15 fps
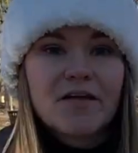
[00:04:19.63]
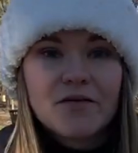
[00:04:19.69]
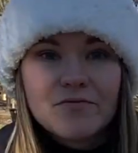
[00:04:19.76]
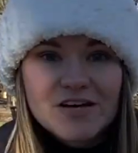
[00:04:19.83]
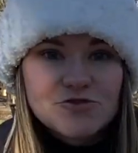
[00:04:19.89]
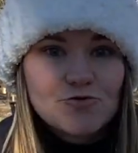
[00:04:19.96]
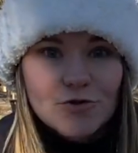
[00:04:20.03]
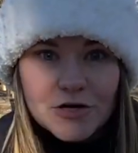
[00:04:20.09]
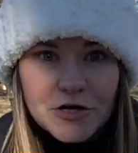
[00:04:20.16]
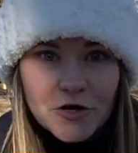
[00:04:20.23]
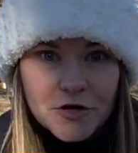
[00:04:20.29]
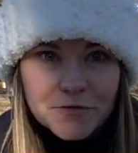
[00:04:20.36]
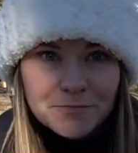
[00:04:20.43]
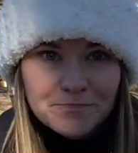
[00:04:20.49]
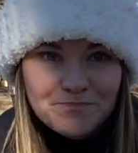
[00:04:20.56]
That's really
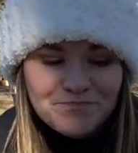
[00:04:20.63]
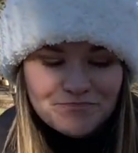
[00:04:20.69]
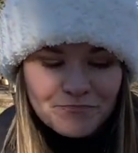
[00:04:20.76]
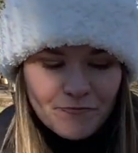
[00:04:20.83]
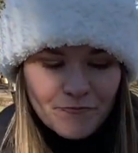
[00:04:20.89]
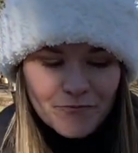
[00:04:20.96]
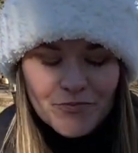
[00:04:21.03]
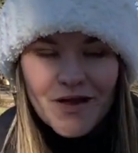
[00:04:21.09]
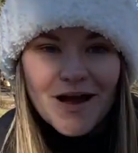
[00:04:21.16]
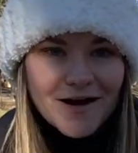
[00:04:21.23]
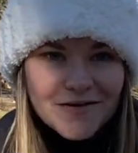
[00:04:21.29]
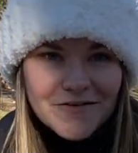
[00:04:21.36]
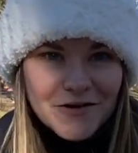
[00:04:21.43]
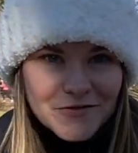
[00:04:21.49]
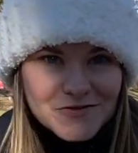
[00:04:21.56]
good.
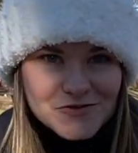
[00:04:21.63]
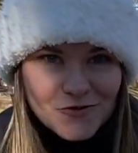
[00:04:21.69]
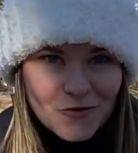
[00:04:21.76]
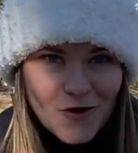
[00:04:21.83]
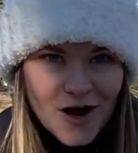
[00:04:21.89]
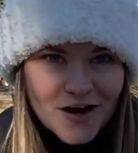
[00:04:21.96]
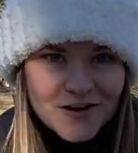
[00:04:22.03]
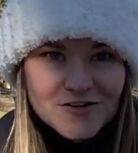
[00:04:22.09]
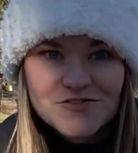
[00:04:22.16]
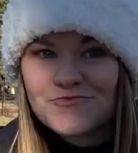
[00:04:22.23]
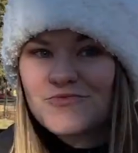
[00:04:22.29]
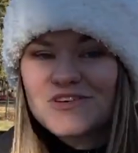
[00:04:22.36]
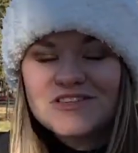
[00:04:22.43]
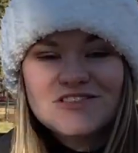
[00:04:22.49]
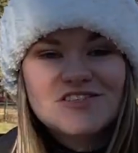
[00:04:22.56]
I like this a lot. It's
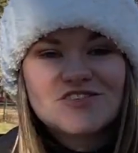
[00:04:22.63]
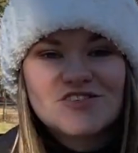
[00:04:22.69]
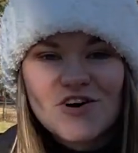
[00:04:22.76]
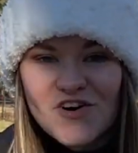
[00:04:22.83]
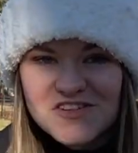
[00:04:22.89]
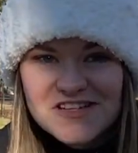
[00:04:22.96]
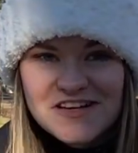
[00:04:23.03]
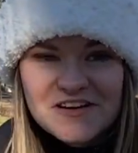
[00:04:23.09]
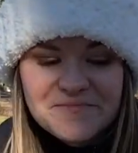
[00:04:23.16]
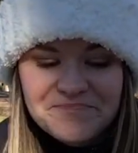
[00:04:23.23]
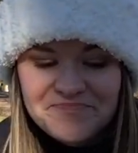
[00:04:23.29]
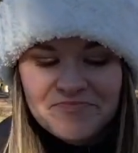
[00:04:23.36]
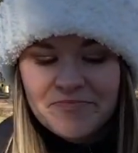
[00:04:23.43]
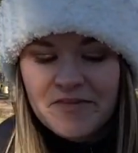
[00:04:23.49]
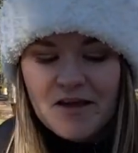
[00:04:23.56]
really salty.
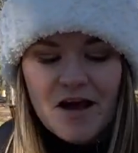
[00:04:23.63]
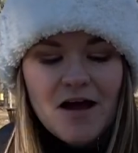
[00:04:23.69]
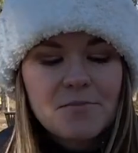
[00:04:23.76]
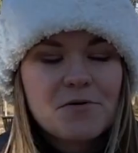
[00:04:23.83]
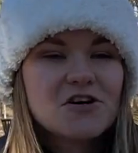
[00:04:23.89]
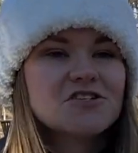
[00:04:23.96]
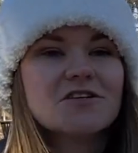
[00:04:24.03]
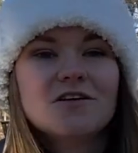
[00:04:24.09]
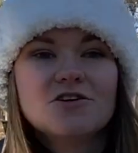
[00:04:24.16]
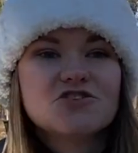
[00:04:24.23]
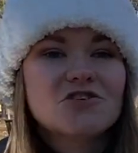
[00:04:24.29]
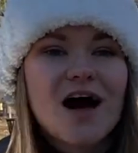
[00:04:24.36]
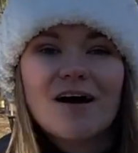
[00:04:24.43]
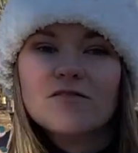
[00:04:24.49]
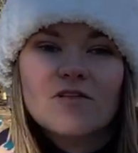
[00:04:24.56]
I personally
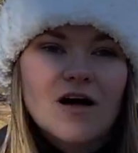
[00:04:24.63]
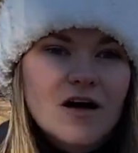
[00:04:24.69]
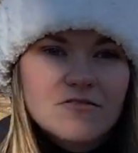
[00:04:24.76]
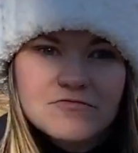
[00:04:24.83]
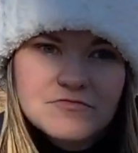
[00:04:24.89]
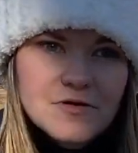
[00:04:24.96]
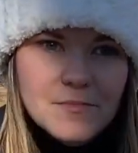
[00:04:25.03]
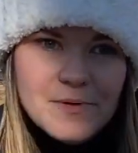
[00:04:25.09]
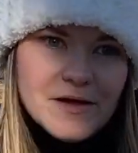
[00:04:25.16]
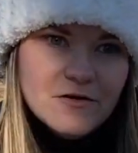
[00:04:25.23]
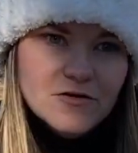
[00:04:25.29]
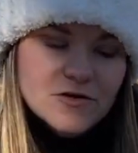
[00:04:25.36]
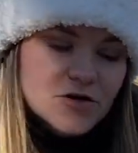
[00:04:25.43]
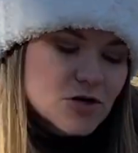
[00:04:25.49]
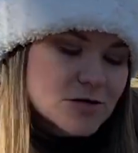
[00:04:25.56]
I love a
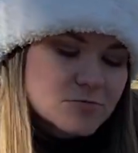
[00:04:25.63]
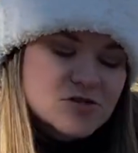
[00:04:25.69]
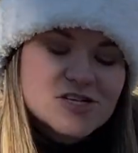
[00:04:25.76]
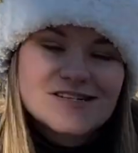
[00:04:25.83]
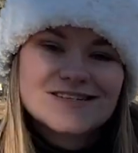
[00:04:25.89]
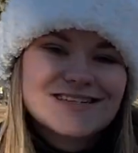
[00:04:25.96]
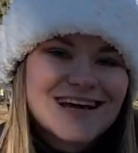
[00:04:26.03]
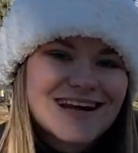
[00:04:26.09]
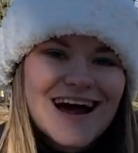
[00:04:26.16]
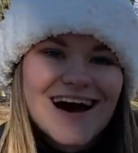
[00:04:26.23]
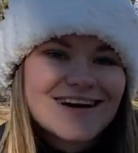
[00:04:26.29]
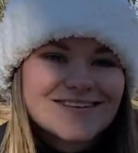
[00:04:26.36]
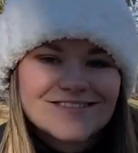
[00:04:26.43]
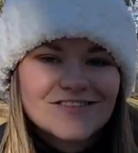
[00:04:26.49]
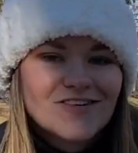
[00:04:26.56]
bagel and cream cheese, and
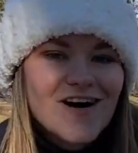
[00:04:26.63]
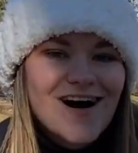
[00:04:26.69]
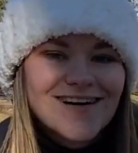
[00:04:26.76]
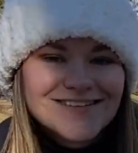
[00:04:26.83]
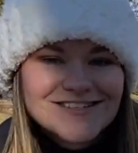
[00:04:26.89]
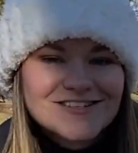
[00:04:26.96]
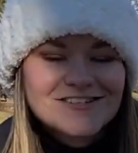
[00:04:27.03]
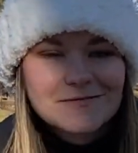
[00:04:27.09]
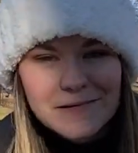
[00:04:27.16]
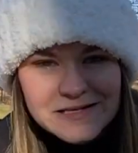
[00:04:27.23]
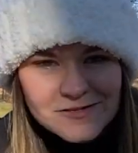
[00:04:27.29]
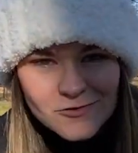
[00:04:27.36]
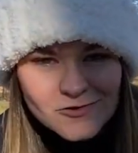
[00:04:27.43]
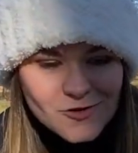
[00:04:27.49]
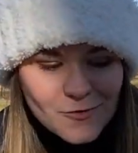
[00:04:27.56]
adding the lox just makes
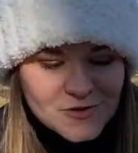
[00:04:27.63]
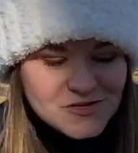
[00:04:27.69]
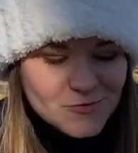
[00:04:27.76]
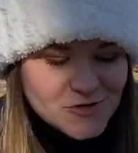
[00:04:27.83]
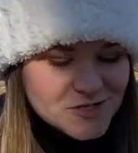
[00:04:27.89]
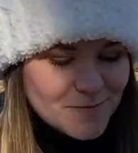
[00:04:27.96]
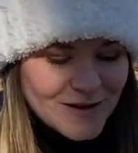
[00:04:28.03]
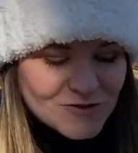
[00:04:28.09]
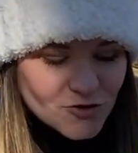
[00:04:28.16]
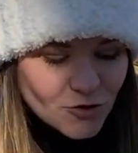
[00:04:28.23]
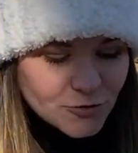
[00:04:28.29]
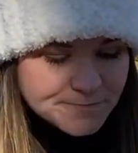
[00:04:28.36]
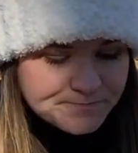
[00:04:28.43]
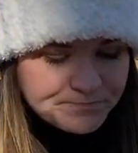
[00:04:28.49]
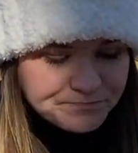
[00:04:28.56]
it so much more
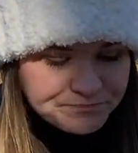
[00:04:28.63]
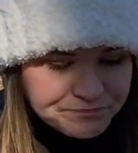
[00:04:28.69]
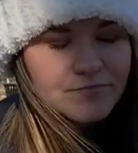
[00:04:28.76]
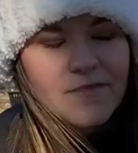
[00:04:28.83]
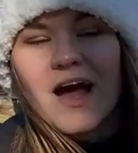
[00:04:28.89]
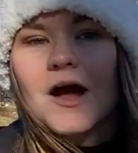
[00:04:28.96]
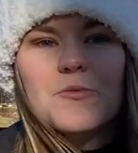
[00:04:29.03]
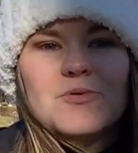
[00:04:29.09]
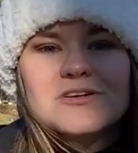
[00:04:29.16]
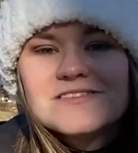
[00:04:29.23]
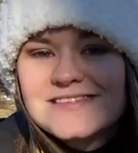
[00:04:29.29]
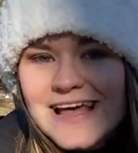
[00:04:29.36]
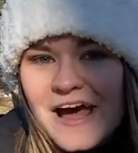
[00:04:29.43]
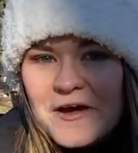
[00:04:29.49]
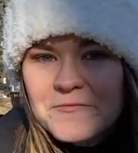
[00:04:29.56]
special. I will
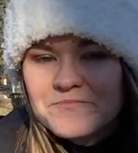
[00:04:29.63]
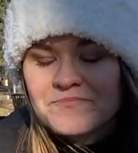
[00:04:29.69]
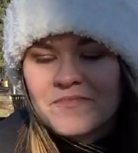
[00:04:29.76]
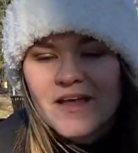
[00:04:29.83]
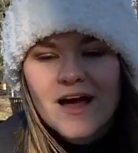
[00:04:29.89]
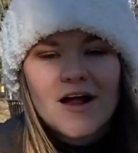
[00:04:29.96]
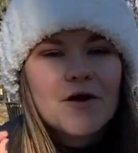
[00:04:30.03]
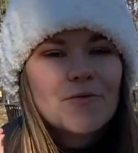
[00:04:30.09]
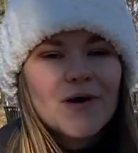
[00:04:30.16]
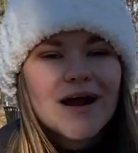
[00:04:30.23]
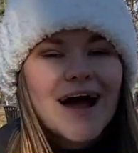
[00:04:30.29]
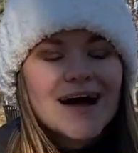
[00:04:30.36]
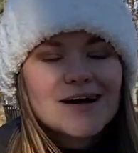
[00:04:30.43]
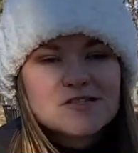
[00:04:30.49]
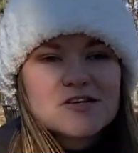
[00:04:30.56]
say, and I want to
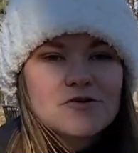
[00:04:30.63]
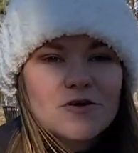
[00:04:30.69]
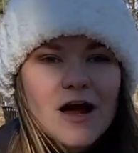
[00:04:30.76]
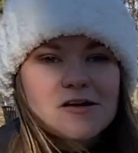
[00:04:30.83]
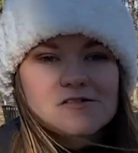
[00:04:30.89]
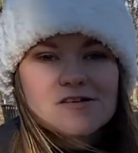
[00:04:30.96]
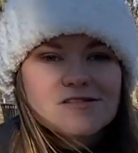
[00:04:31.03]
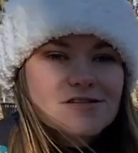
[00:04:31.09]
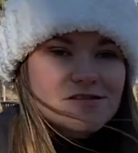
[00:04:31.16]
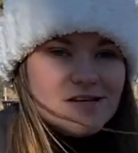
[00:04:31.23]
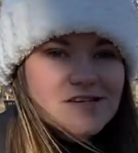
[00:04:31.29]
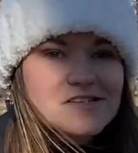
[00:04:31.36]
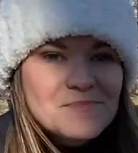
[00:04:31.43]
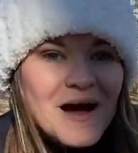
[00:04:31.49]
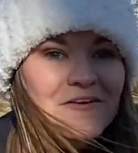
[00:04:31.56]
ask you guys, because this
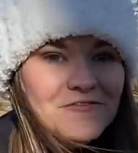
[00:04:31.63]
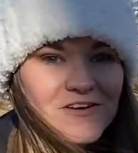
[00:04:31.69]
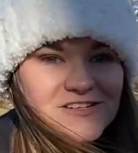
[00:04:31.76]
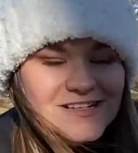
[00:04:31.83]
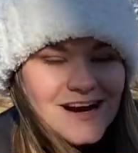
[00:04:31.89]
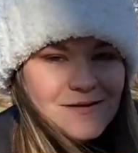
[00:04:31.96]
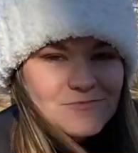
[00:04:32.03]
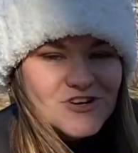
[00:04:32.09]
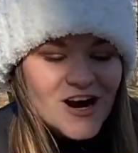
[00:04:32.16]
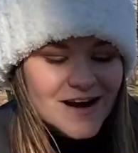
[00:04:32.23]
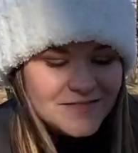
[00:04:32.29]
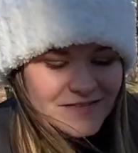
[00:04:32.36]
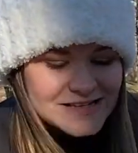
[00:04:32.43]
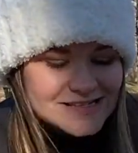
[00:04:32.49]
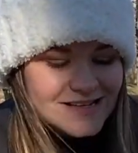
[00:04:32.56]
is my first time
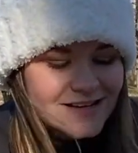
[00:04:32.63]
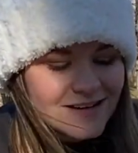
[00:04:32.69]
trying this,